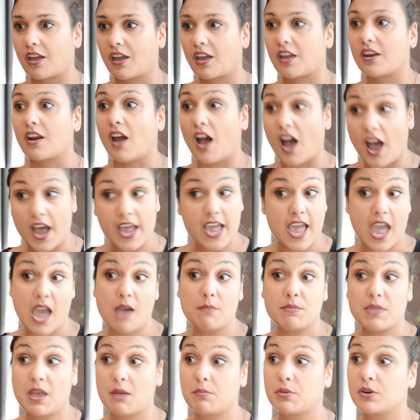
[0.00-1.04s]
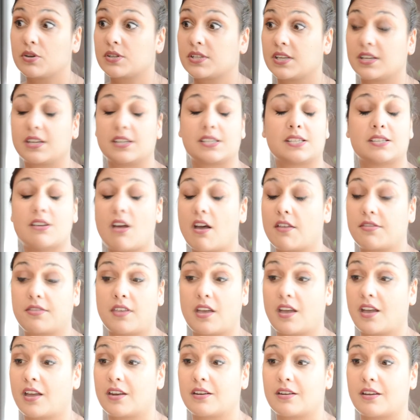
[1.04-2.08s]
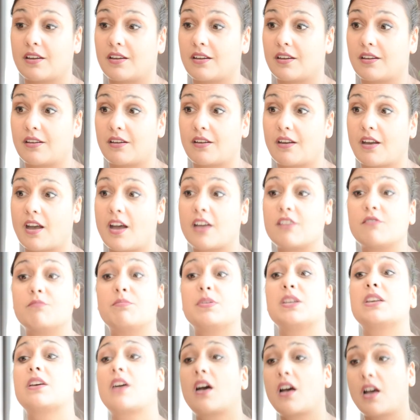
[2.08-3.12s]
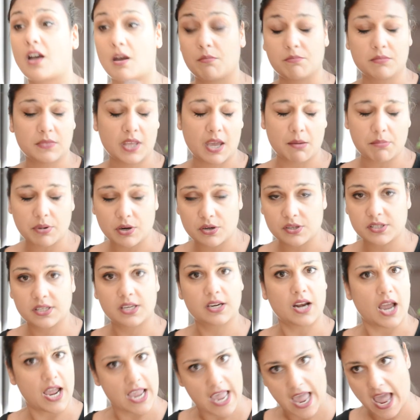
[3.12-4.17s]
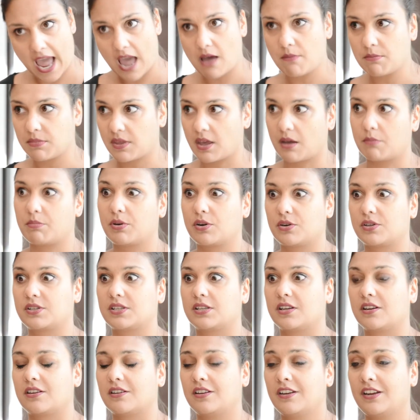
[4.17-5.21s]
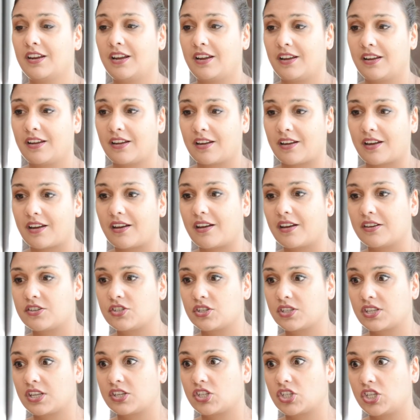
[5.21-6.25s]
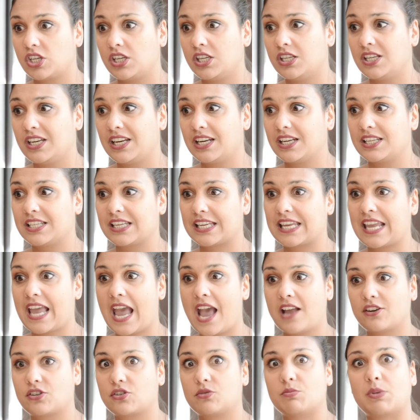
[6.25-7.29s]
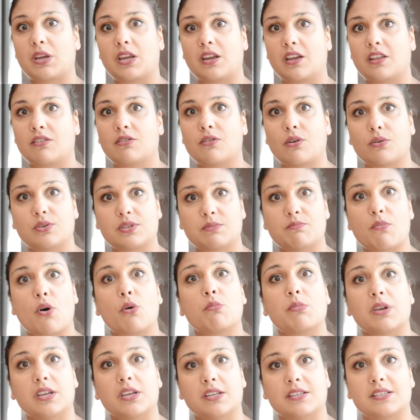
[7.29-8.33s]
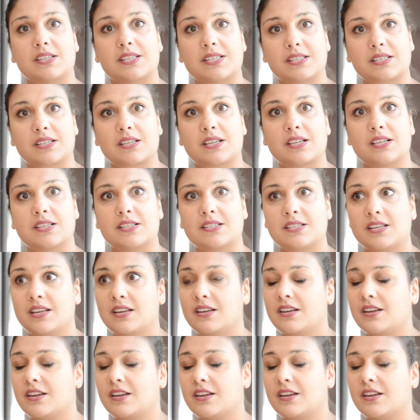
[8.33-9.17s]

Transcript: And I am that person. It's not that I've become that person, I am that person. It's just that she needed to catch me in those moments because